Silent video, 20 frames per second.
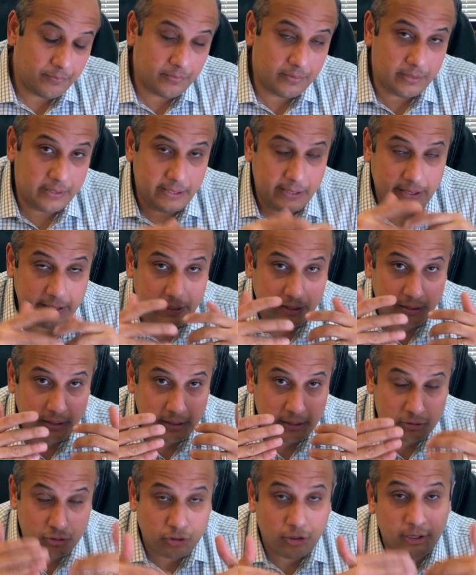The
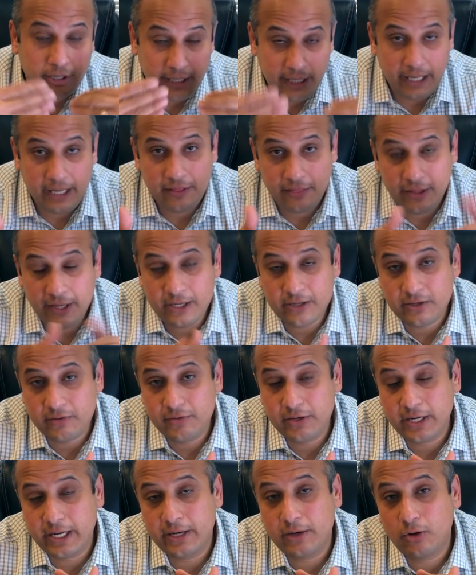attorney in the
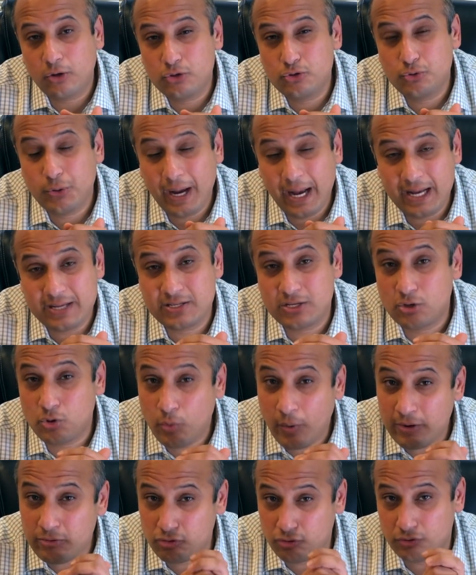interview can also ask
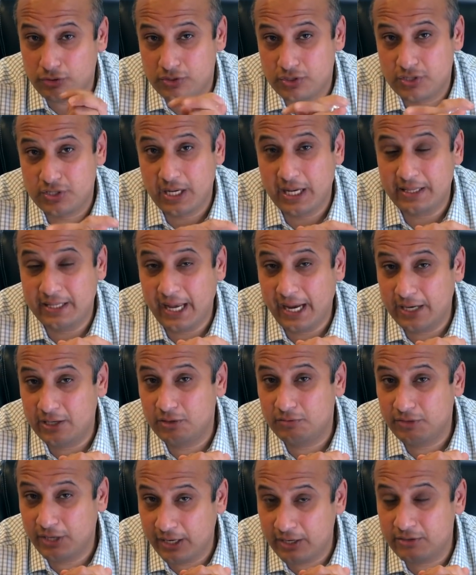questions at the end
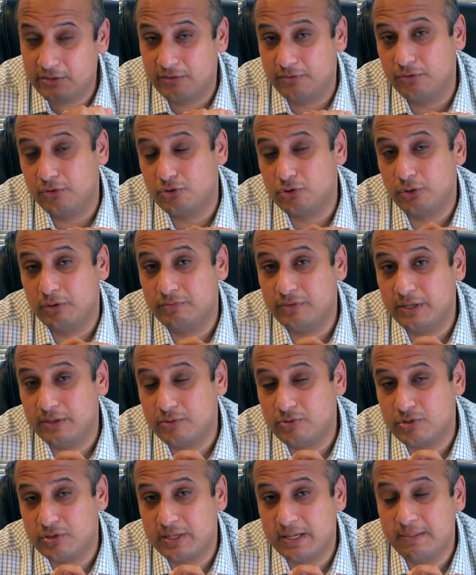of the interview. So if there
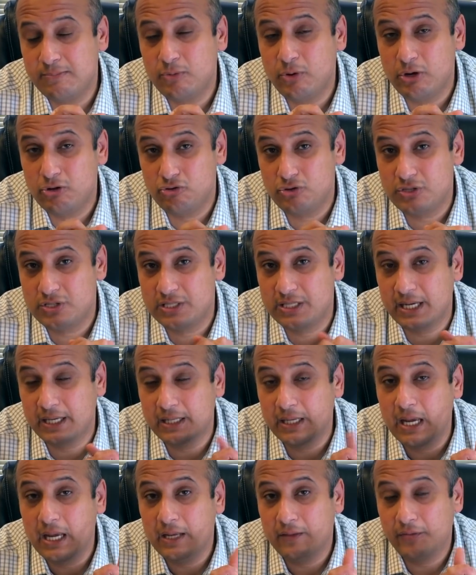was some questions
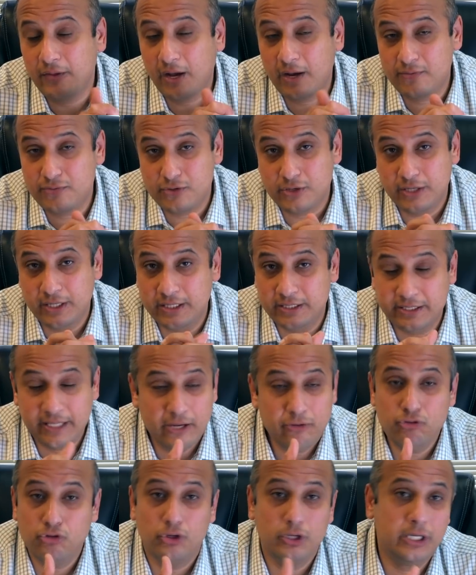that the officer
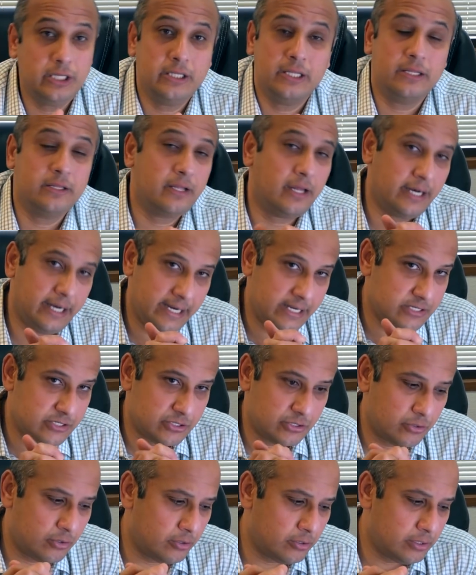intentionally did not ask,